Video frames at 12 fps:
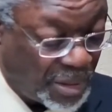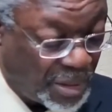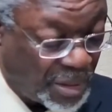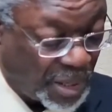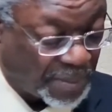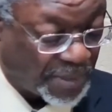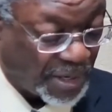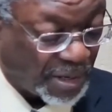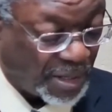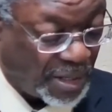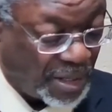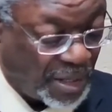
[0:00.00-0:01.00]
I'm sorry,
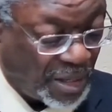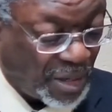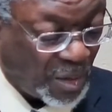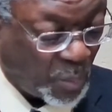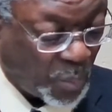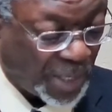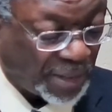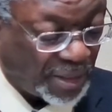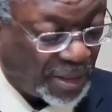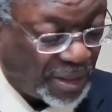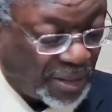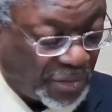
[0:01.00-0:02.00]
what
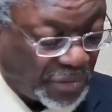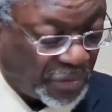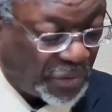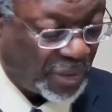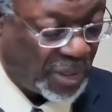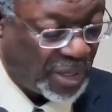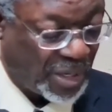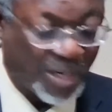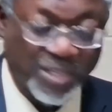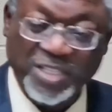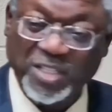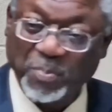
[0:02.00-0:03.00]
do you
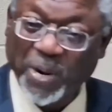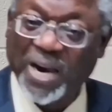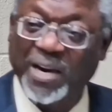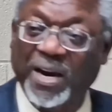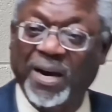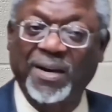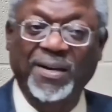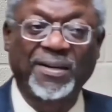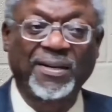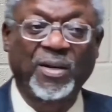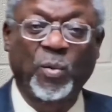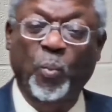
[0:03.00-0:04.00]
conspire?
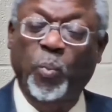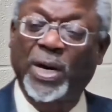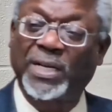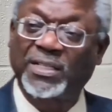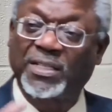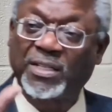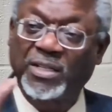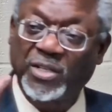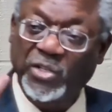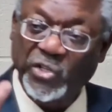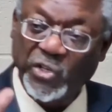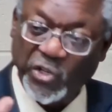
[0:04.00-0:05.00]
What
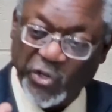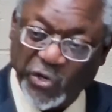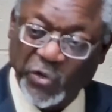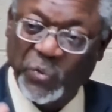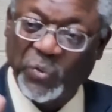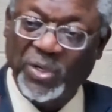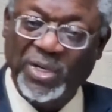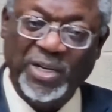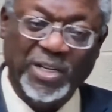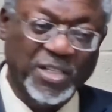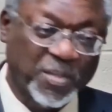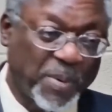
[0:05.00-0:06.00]
do you
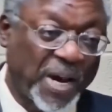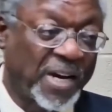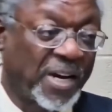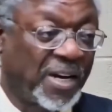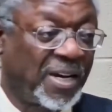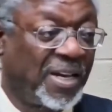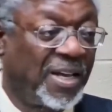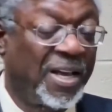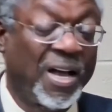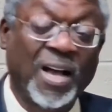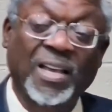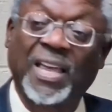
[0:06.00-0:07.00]
conspire
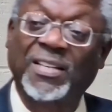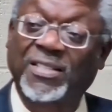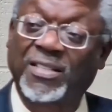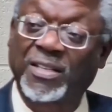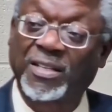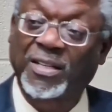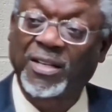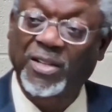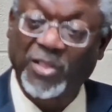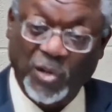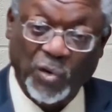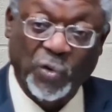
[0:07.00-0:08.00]
against
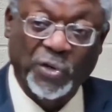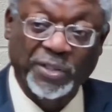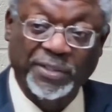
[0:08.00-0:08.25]
the Lord?